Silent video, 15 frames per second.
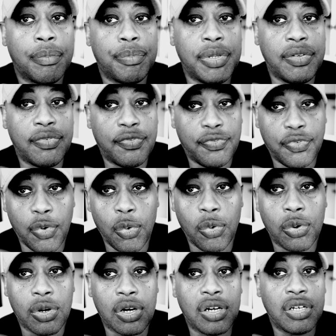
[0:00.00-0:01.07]

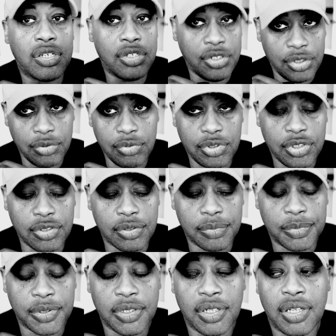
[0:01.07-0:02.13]
before
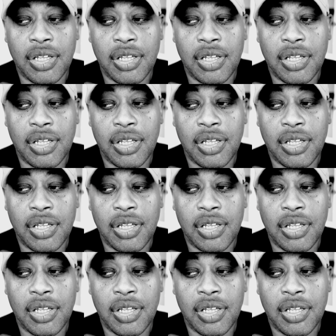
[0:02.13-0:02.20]
YouTube.